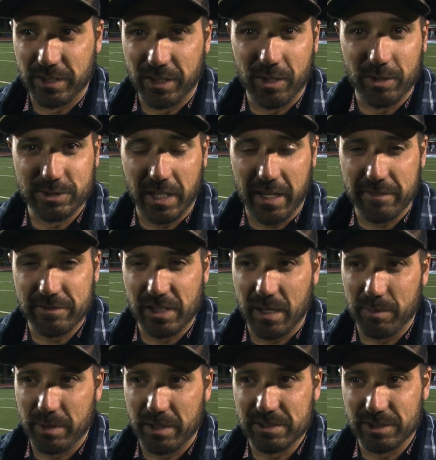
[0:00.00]
and oh C I F
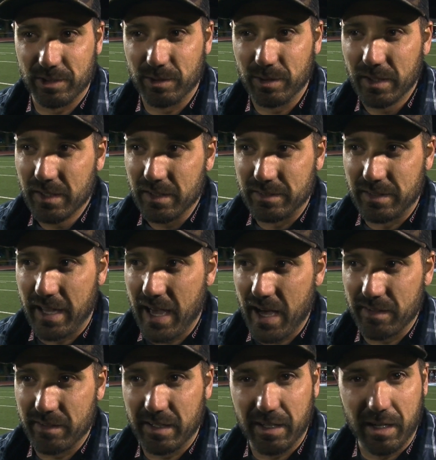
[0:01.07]
champion, so they
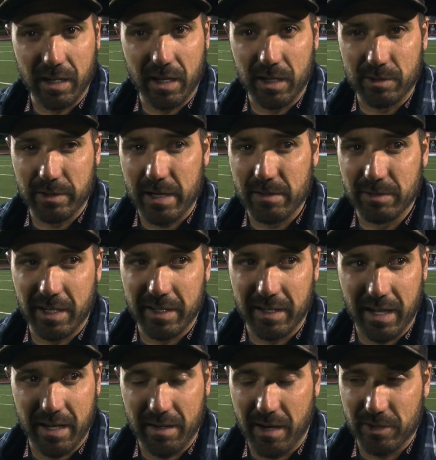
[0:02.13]
had a, a great run.
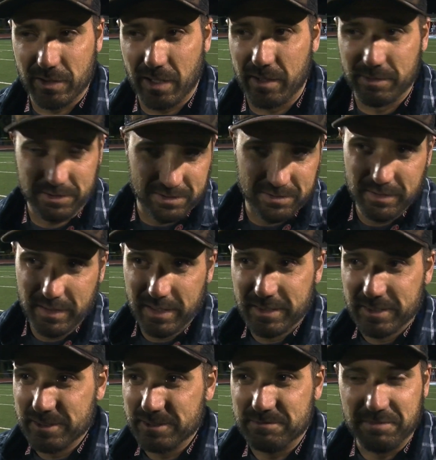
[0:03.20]
And I, I was
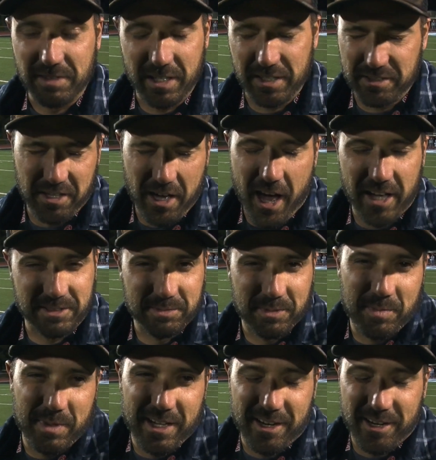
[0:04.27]
awesome
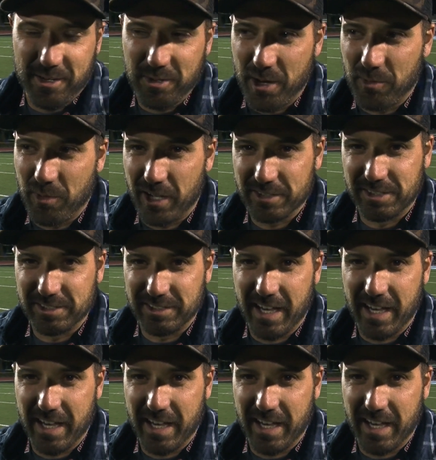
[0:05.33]
to be here and, and watch these